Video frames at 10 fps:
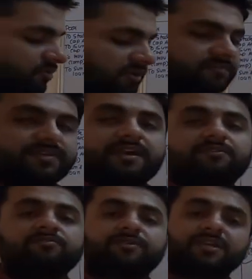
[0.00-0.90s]
because we
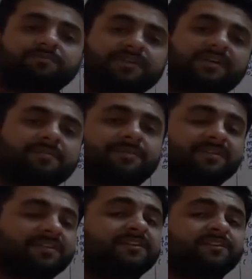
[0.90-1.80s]
have to keep the
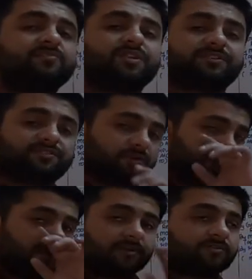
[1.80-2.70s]
capital in new
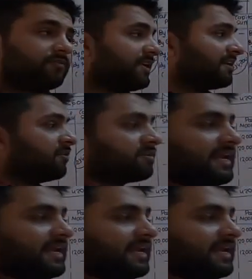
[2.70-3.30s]
ratio, so we cannot